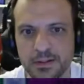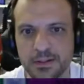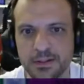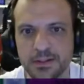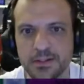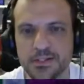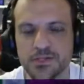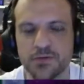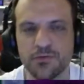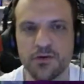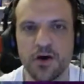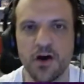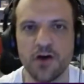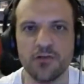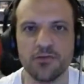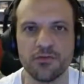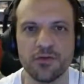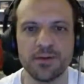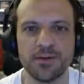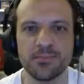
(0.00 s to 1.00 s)
these sort of
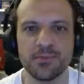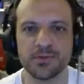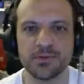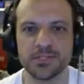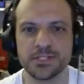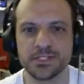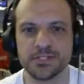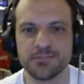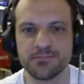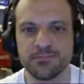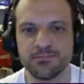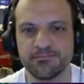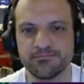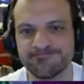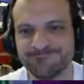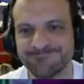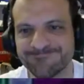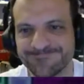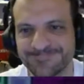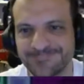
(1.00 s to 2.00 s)
halfway bosses,
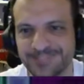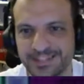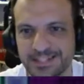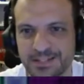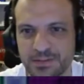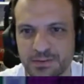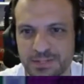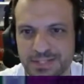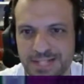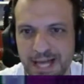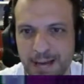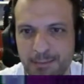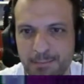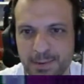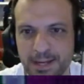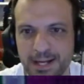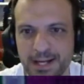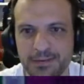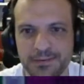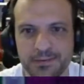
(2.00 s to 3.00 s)
they're not that
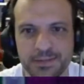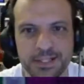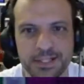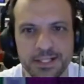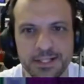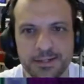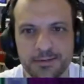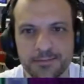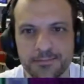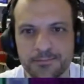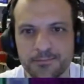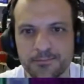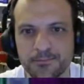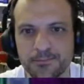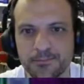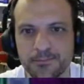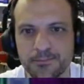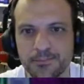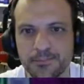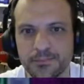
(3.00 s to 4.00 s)
bad, really.
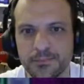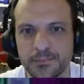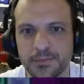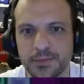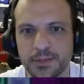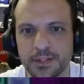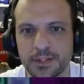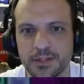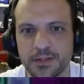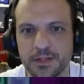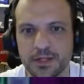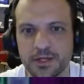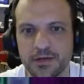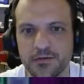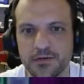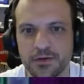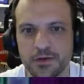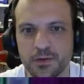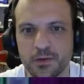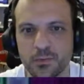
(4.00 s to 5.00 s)
Think of
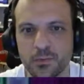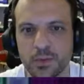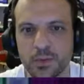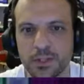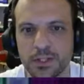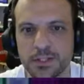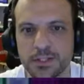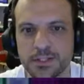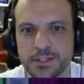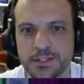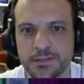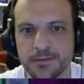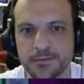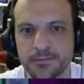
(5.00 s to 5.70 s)
a lot worse.